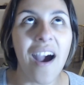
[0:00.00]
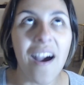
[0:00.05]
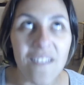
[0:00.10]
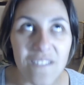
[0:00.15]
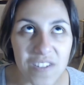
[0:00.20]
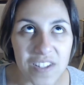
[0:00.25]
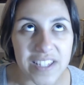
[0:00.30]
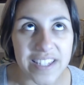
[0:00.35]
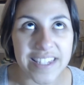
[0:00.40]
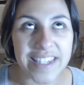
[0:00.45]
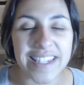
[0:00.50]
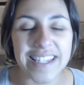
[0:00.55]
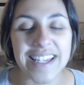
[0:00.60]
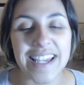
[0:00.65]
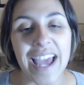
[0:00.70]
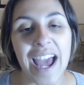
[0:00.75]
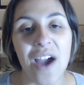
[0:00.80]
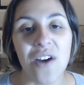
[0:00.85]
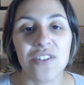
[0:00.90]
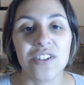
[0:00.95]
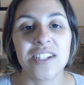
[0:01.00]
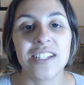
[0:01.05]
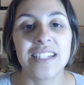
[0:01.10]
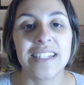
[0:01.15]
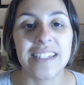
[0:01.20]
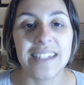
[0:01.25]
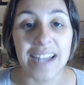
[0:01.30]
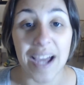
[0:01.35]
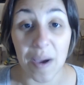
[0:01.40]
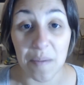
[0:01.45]
Obviously, how could
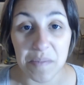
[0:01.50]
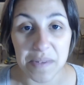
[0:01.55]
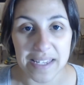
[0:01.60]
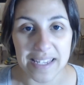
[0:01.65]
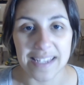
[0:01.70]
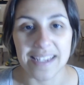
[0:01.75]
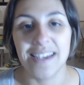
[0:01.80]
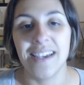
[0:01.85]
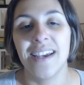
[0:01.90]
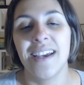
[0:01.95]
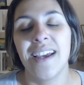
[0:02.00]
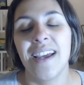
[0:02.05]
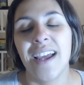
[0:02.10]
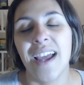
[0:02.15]
he not be?